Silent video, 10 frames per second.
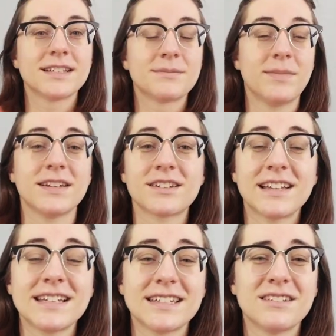
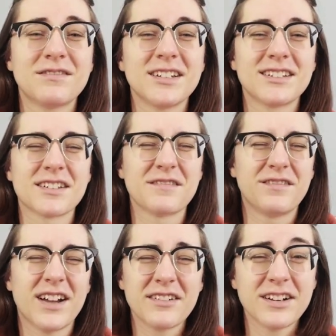Specializing feels
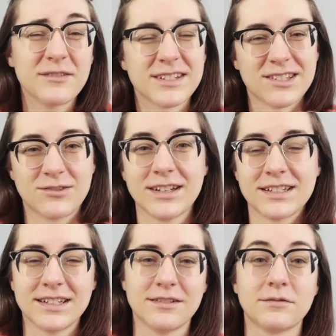very
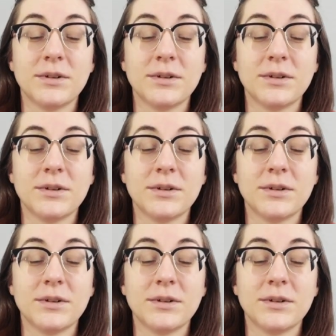restrictive.